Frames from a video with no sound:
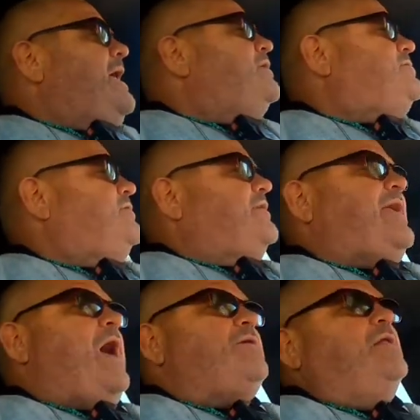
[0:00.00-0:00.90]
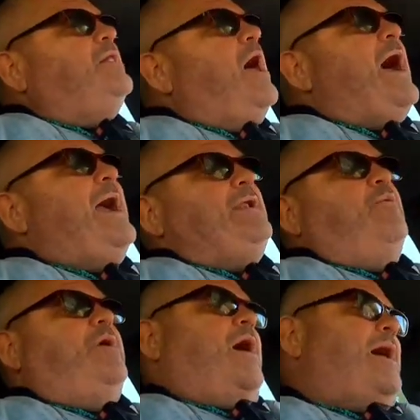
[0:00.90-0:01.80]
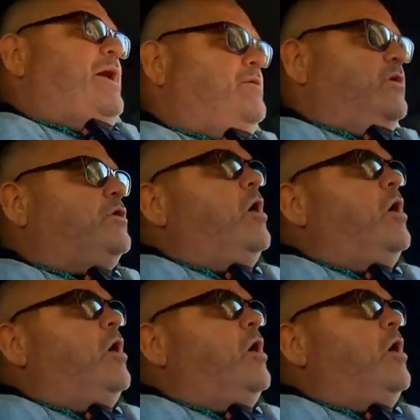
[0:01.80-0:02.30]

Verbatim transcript: out to the county line and we got out of the